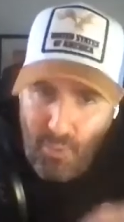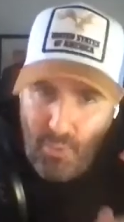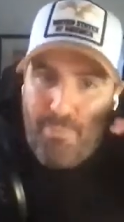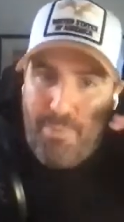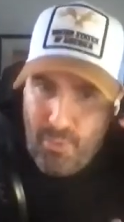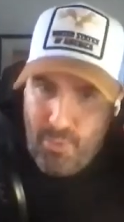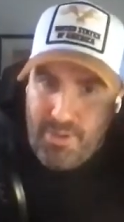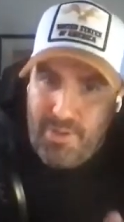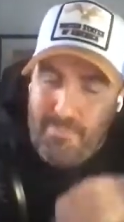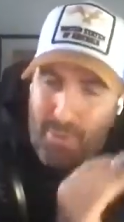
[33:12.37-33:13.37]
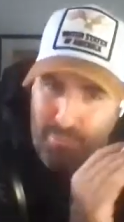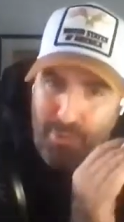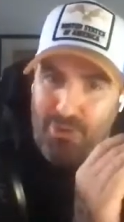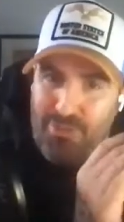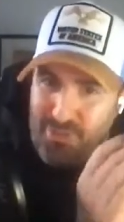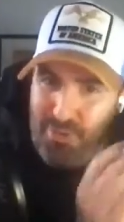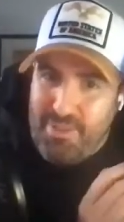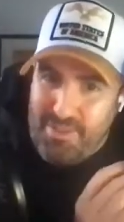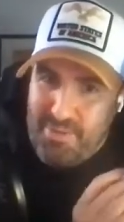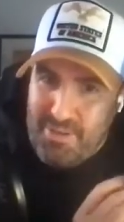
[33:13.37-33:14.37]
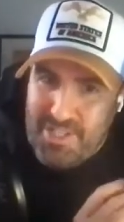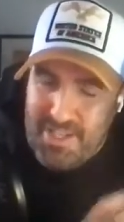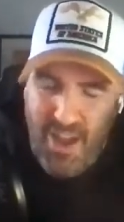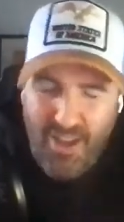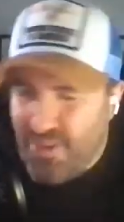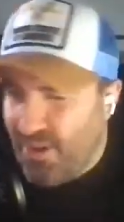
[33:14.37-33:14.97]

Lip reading: And they all build blocks on top of this blockchain.